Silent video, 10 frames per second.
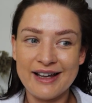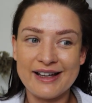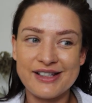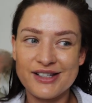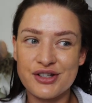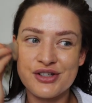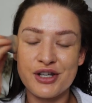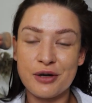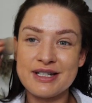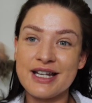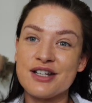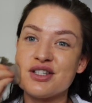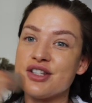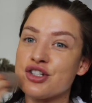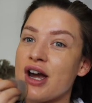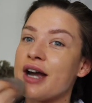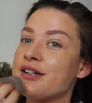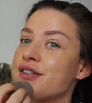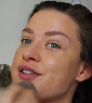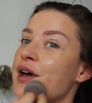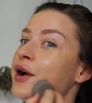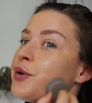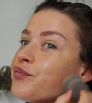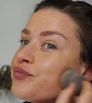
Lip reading: is so intense, the shine. So